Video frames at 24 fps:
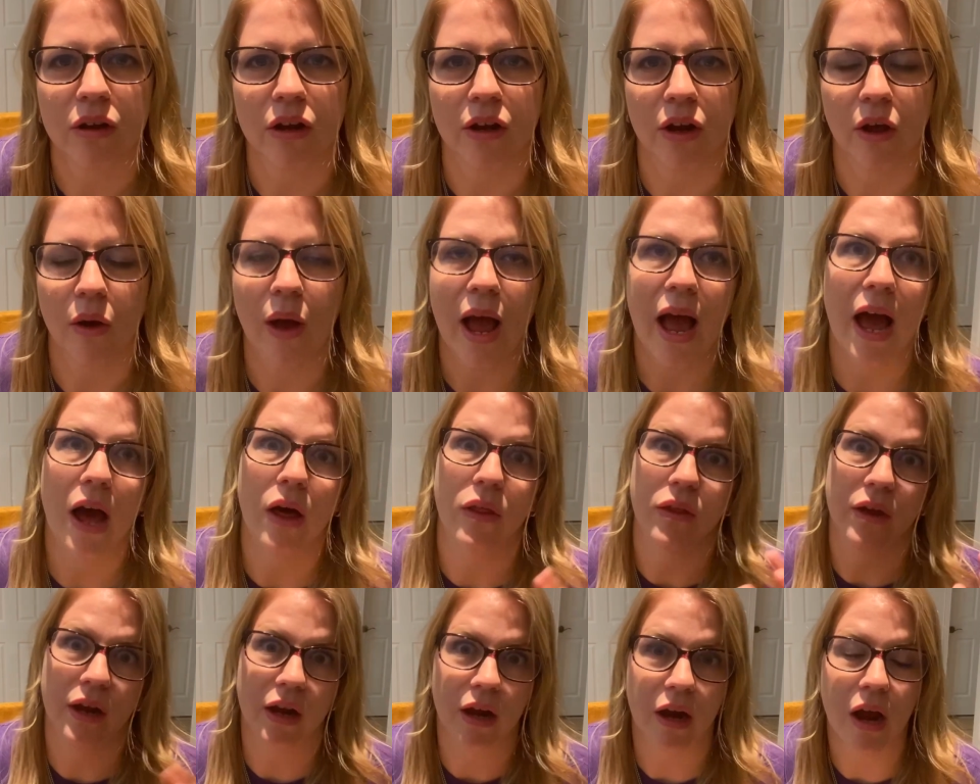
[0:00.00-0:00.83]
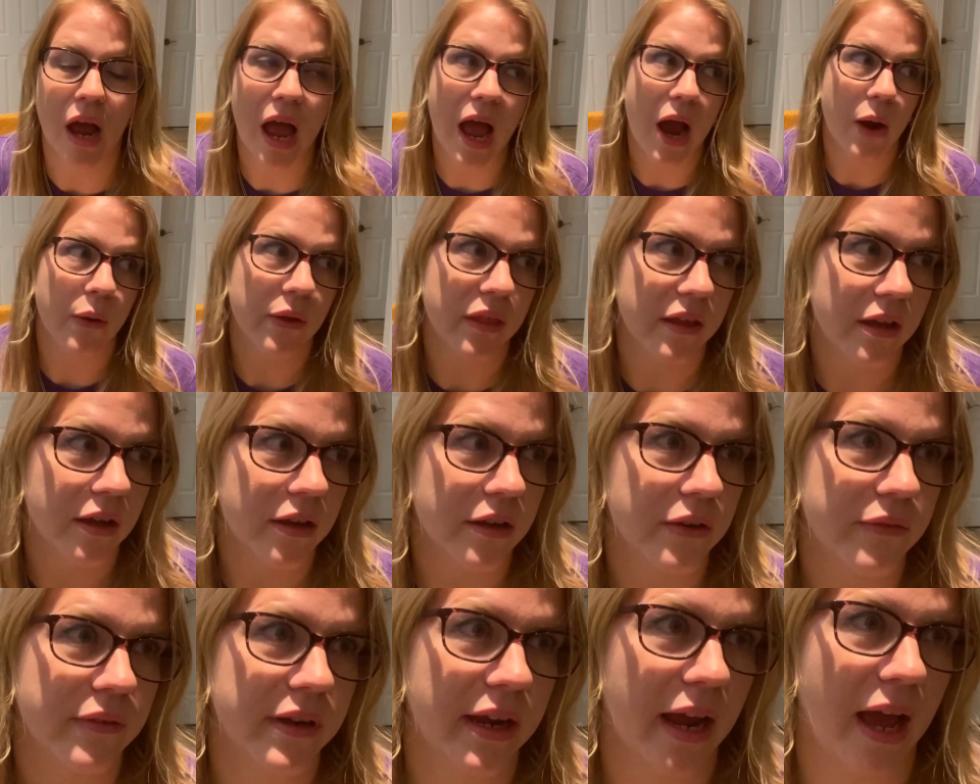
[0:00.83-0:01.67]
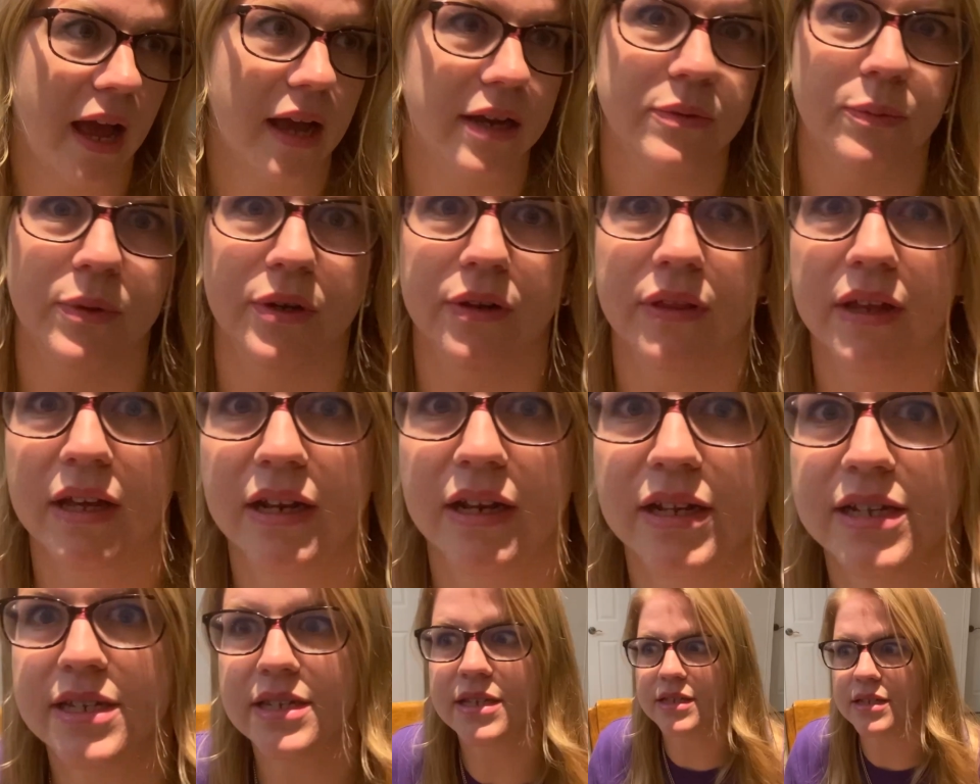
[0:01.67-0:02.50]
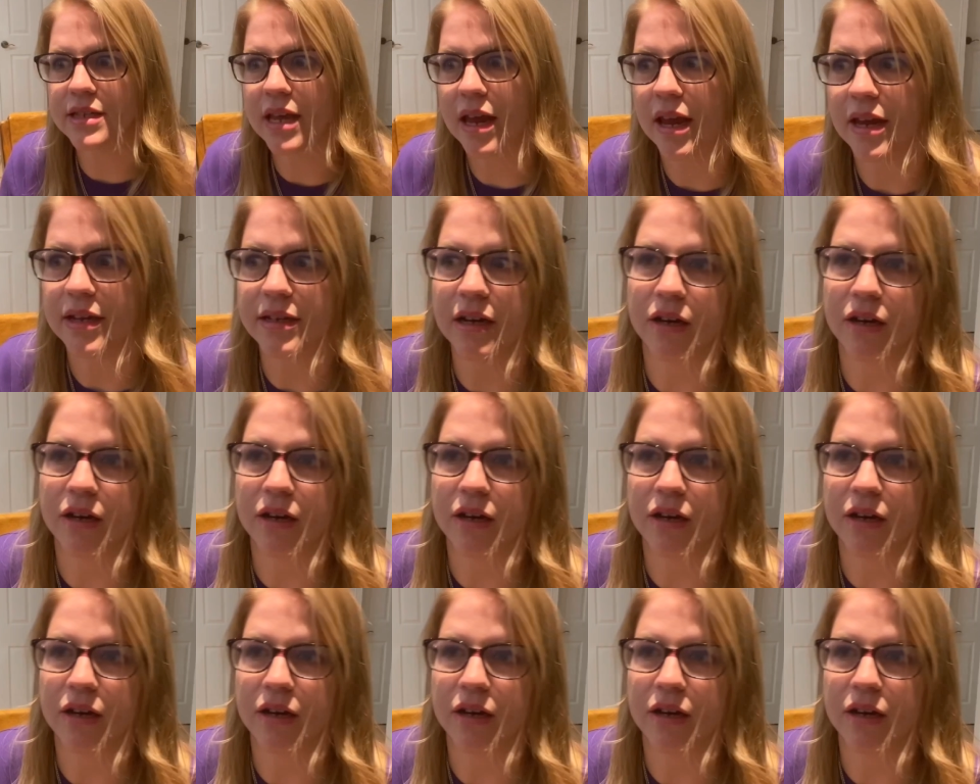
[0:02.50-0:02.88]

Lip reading: How are they going to react? What are they going to say?